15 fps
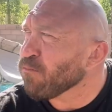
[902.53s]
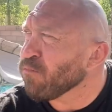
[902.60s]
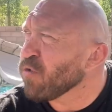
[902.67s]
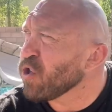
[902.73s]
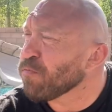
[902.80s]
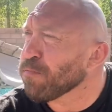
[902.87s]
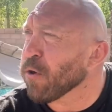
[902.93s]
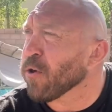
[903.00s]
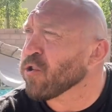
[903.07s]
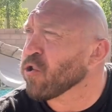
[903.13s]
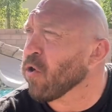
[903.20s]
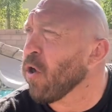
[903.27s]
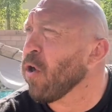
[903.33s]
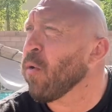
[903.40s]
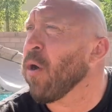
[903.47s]
These birds
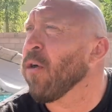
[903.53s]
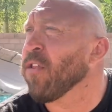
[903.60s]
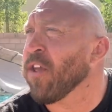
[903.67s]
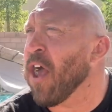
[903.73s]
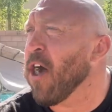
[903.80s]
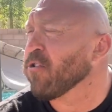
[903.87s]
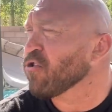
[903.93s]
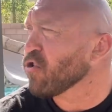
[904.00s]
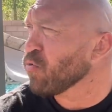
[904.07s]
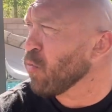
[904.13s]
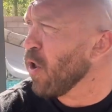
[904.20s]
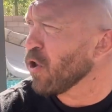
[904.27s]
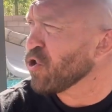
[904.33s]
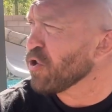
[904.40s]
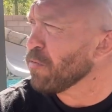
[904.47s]
are all on the houses
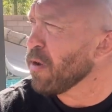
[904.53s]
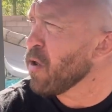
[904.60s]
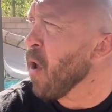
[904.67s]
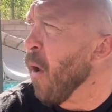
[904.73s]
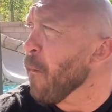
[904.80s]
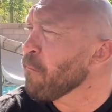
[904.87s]
watching me.